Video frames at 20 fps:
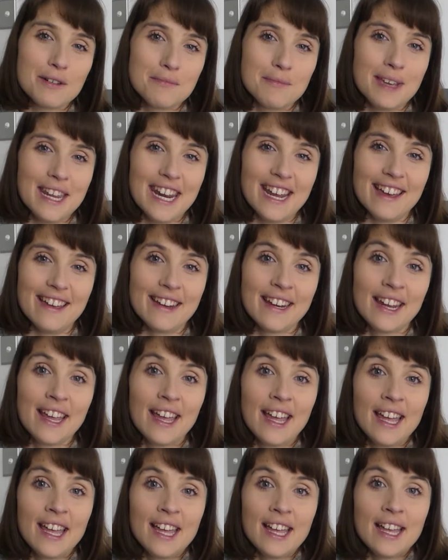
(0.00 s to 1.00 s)
minute.
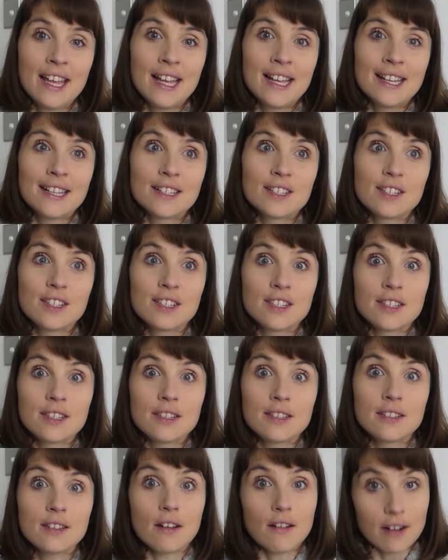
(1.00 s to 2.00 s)

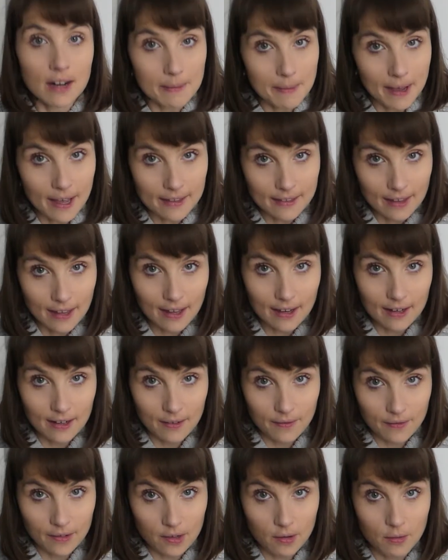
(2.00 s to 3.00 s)
Sorry about that
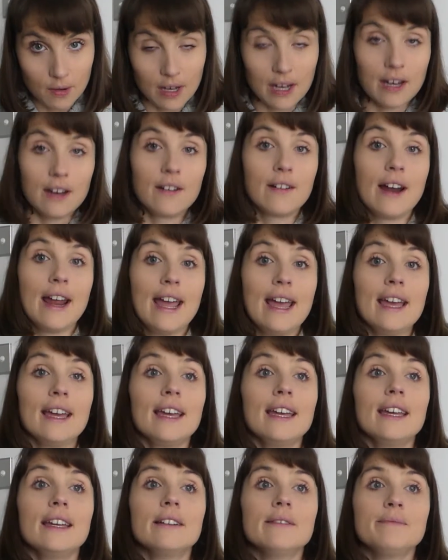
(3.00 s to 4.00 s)
if you are
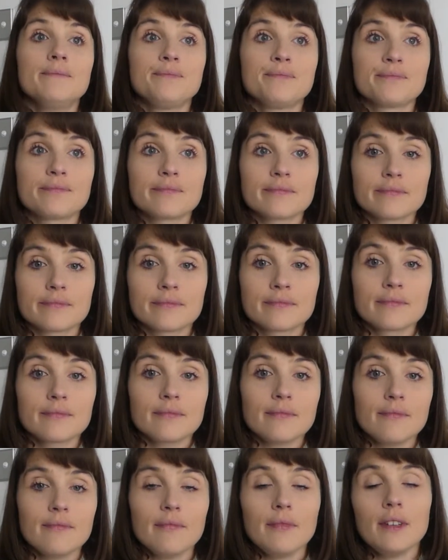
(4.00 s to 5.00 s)
a
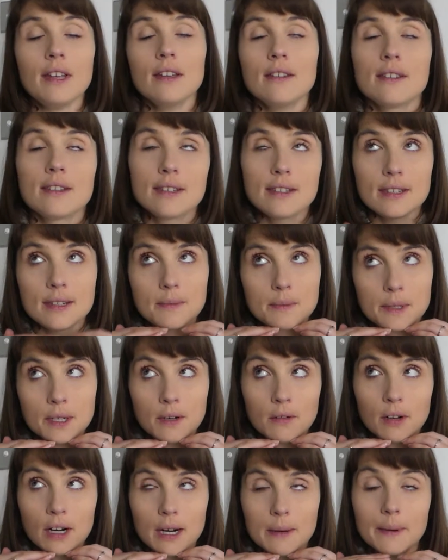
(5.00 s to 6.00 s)

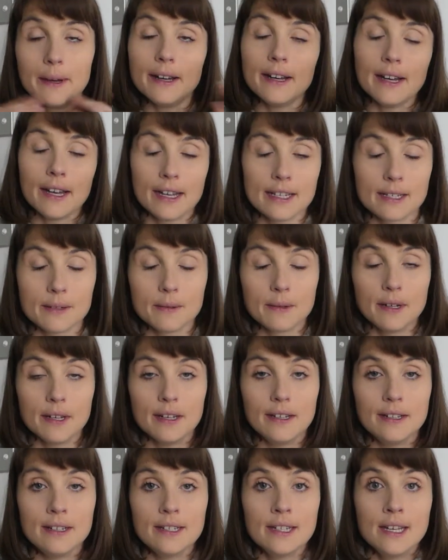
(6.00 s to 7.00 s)
subscriber, as it
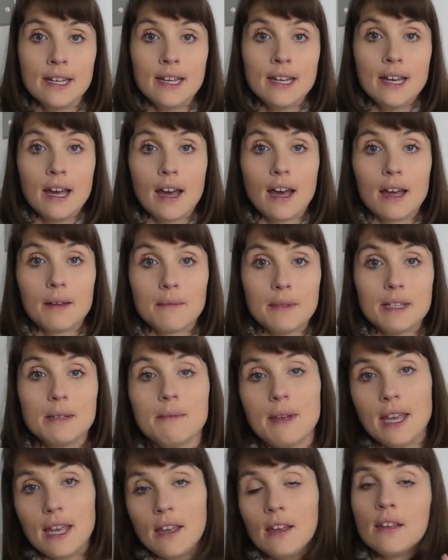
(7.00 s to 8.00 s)
were. It's
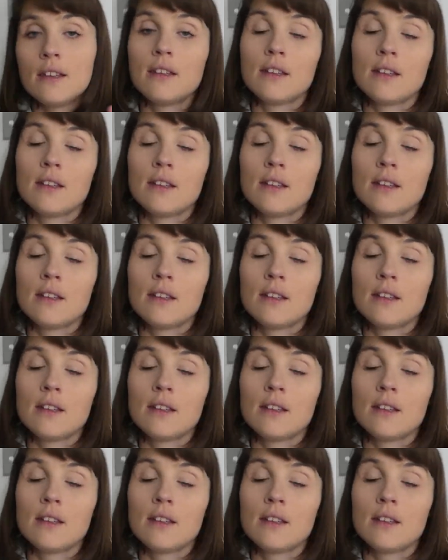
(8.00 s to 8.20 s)
me,